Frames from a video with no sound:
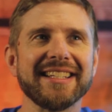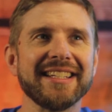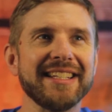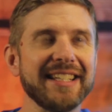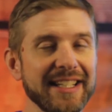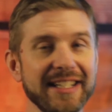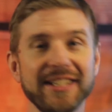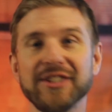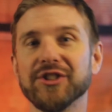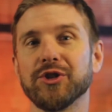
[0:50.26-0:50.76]

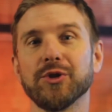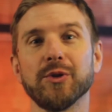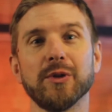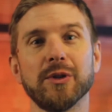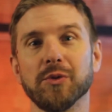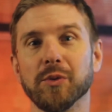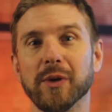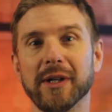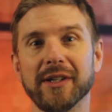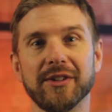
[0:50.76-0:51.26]
get into
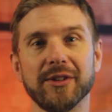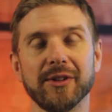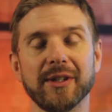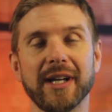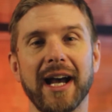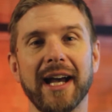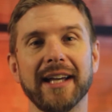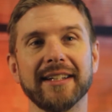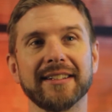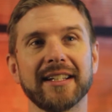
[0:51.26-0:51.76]
it with you
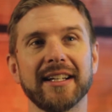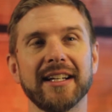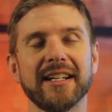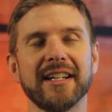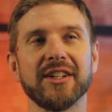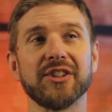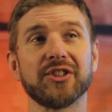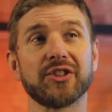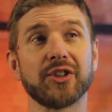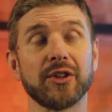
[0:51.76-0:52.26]
guys
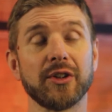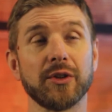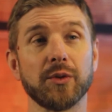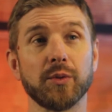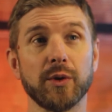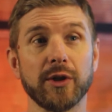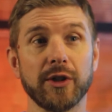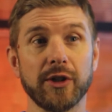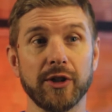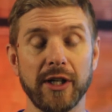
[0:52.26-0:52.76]
so that
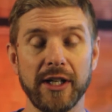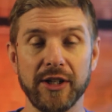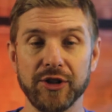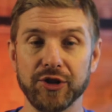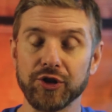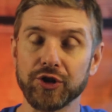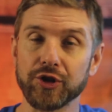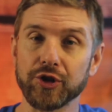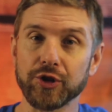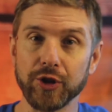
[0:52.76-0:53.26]
we're
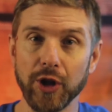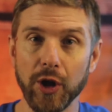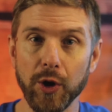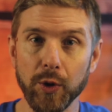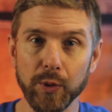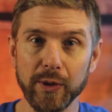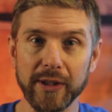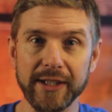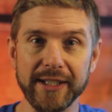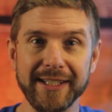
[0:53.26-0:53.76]

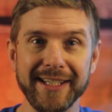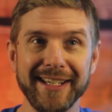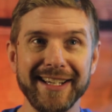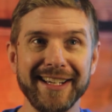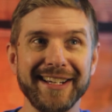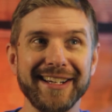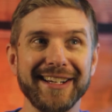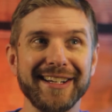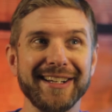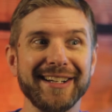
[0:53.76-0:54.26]
slowly
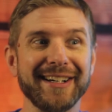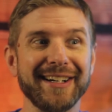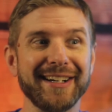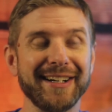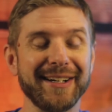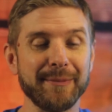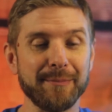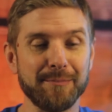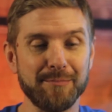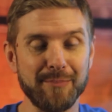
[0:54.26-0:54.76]

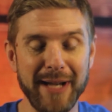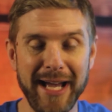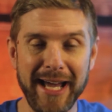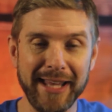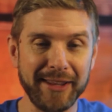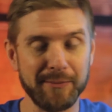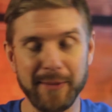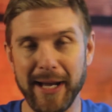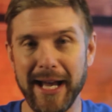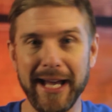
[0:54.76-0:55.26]

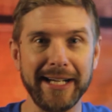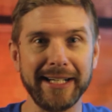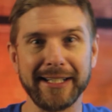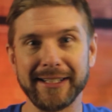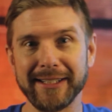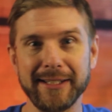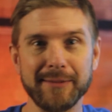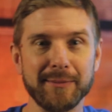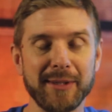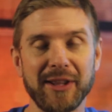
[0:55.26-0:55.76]

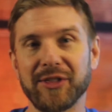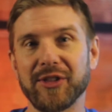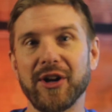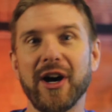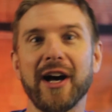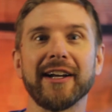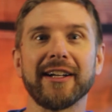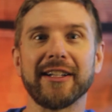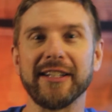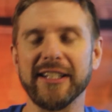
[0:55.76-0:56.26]
mathematically,
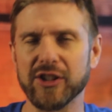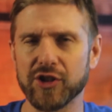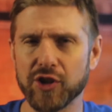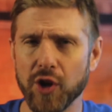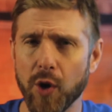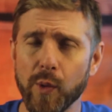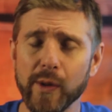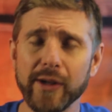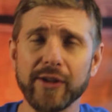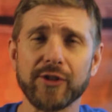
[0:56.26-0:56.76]
methodically,
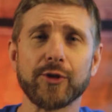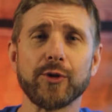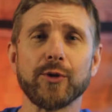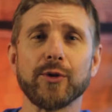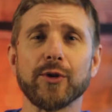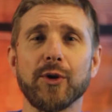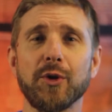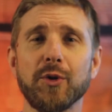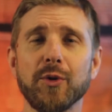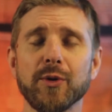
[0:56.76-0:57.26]
going through
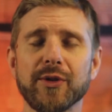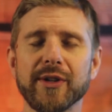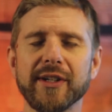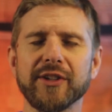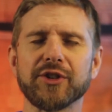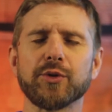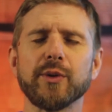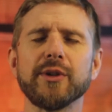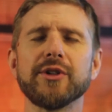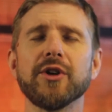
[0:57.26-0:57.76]
the whole thing
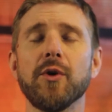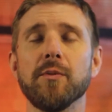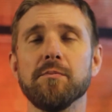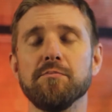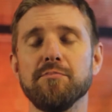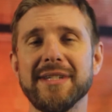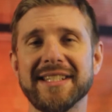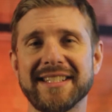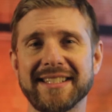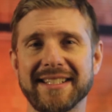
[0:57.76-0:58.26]
so we don't
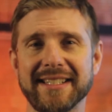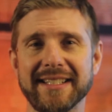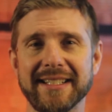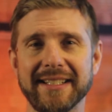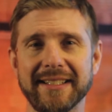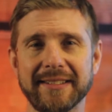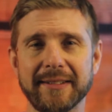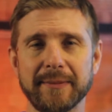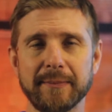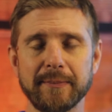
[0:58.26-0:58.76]
miss
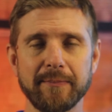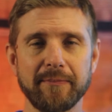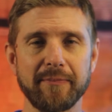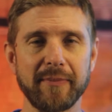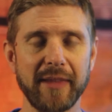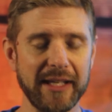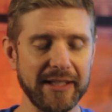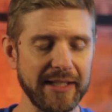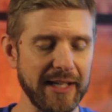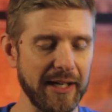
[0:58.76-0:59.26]
things.
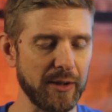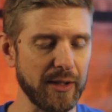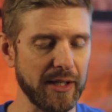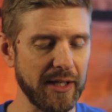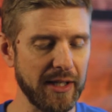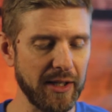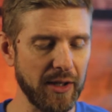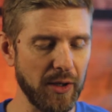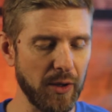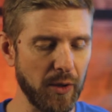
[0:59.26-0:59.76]
Now,
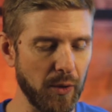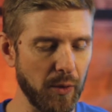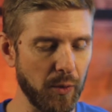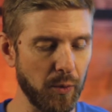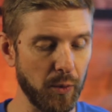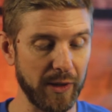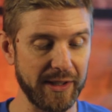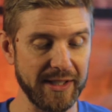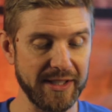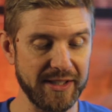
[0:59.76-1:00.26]

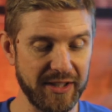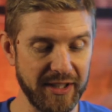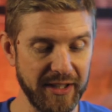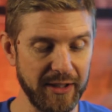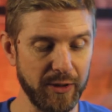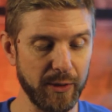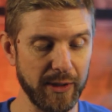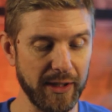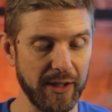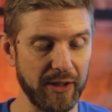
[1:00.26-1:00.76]
we're
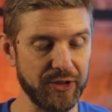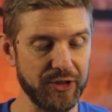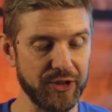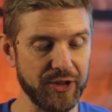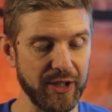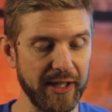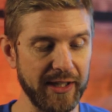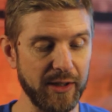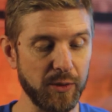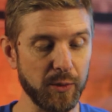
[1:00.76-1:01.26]
continuing in our
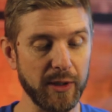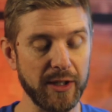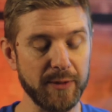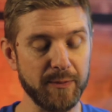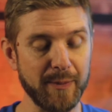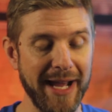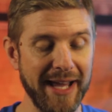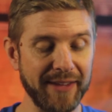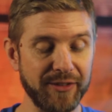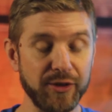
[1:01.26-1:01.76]
study. We're in
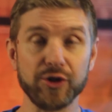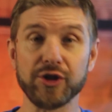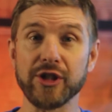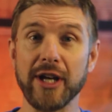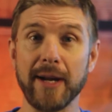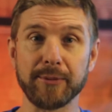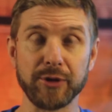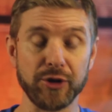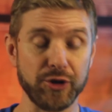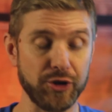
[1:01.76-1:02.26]
Matthew
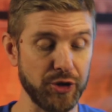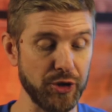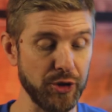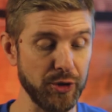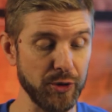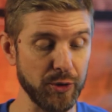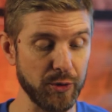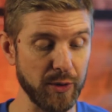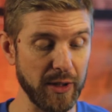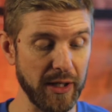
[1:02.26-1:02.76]
chapter
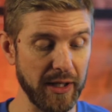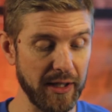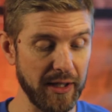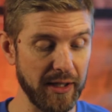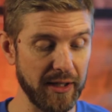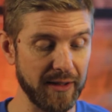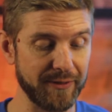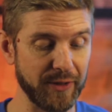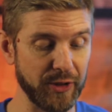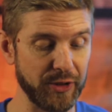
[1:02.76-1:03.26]
2,
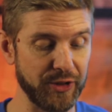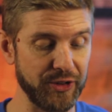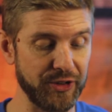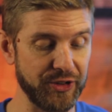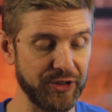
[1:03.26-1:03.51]
verses